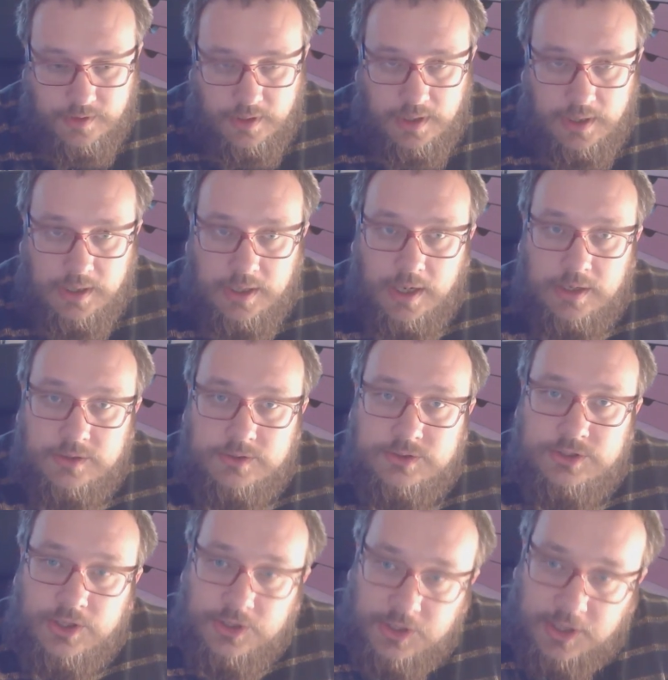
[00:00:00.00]
It
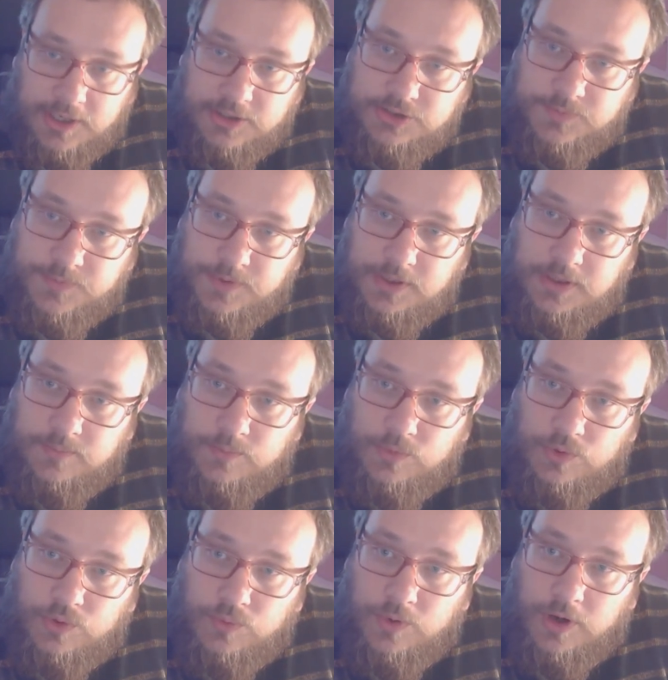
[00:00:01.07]
turned out to be
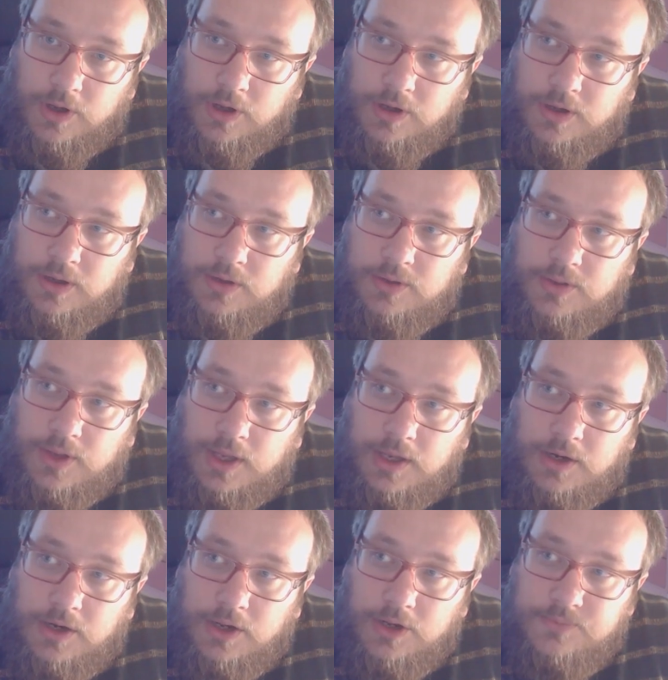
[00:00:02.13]
more work
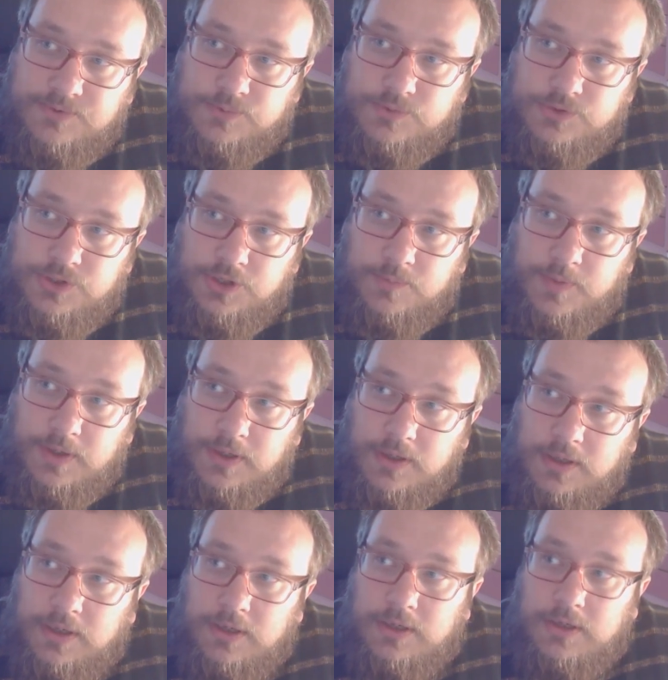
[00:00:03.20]
than I hoped it was going to
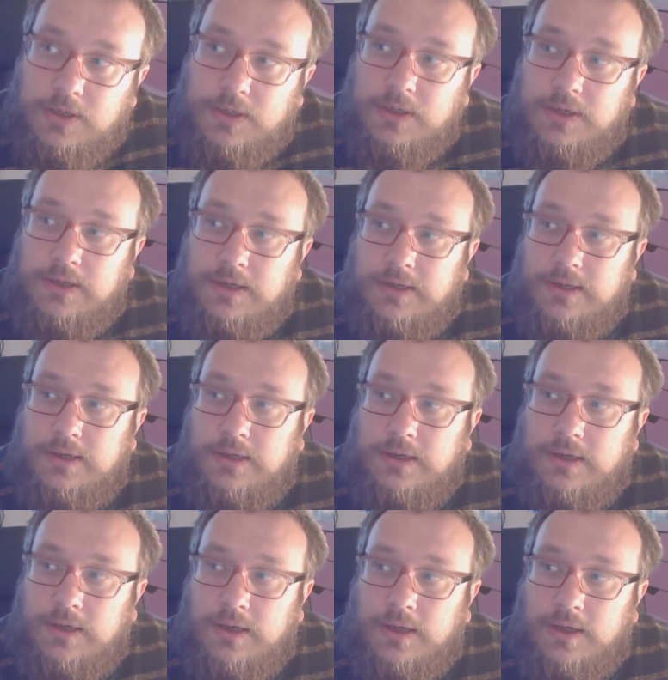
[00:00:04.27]
be,
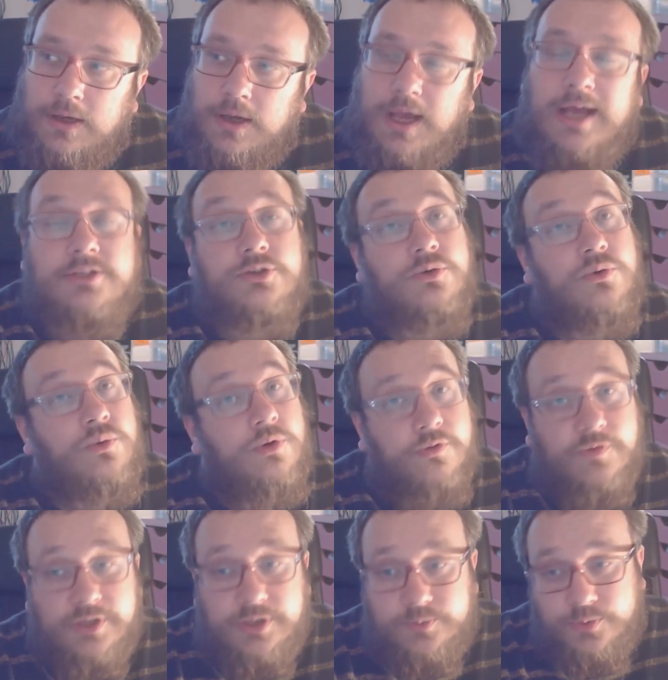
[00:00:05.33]
as all
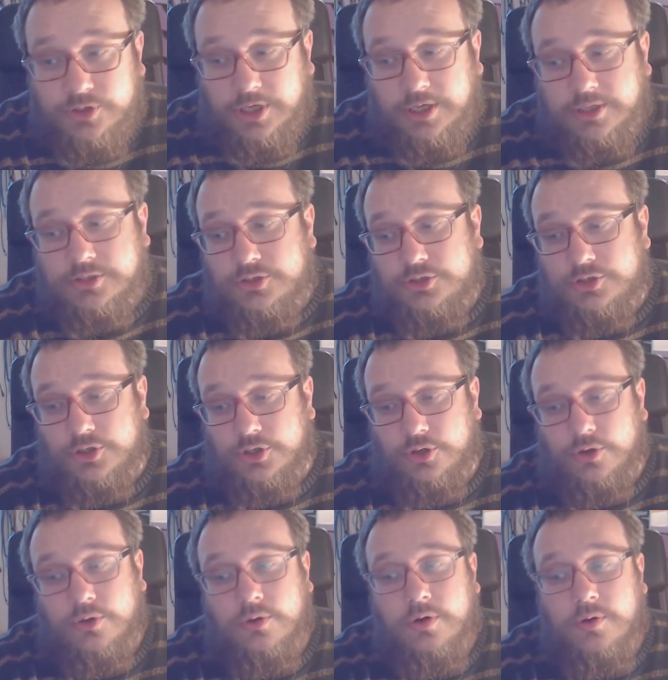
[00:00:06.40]
of these projects
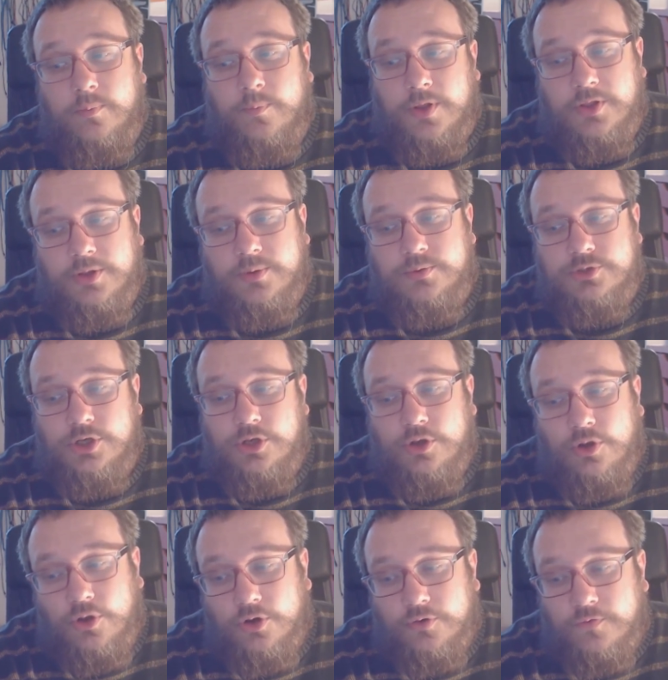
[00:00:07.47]
do, but there was a
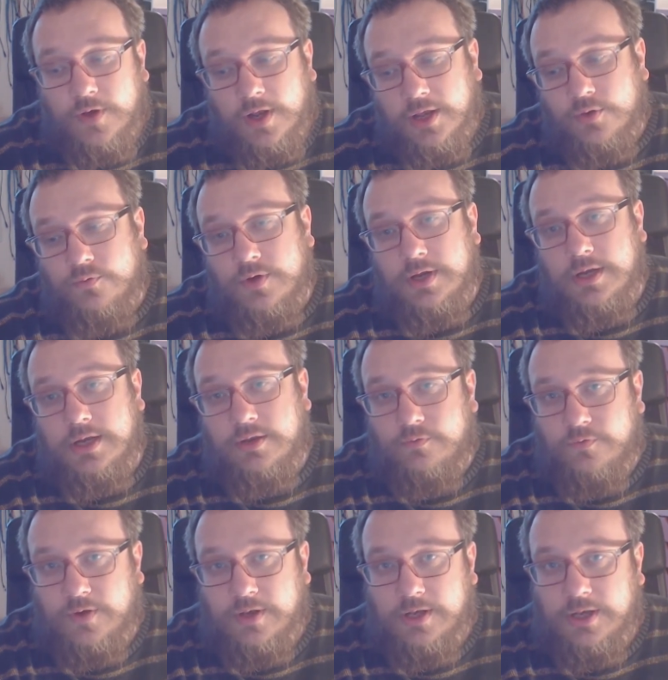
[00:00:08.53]
lot of really
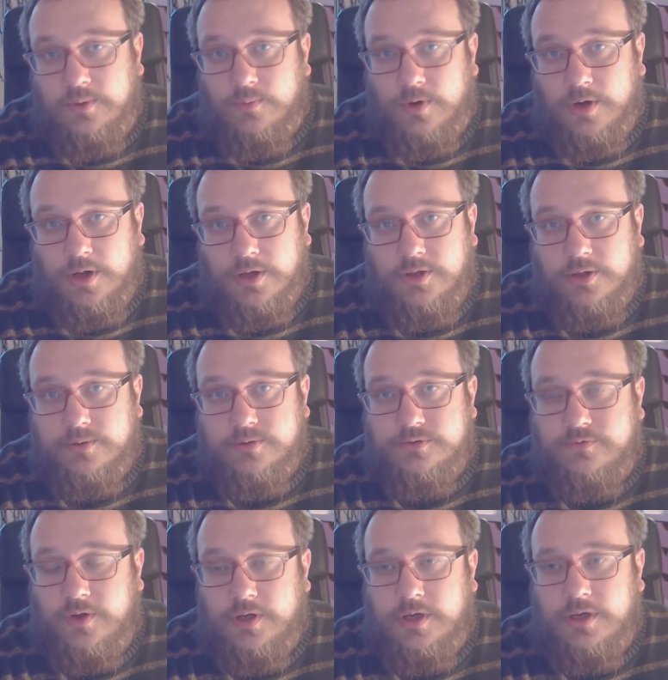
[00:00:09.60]
fiddly work that I was
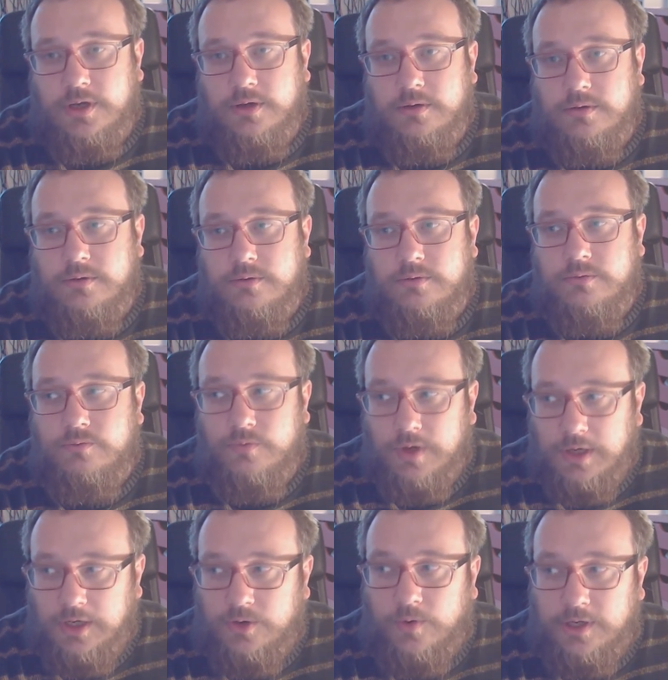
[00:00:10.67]
finding
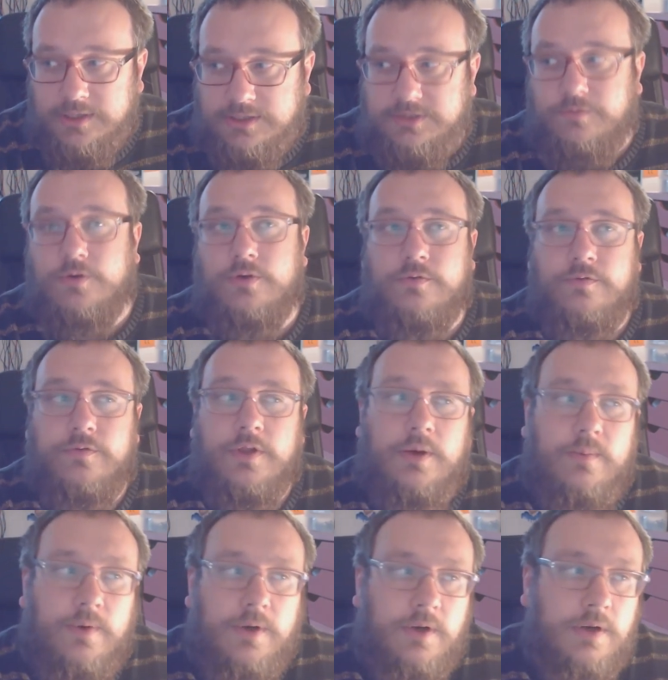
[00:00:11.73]
really quite difficult for that one.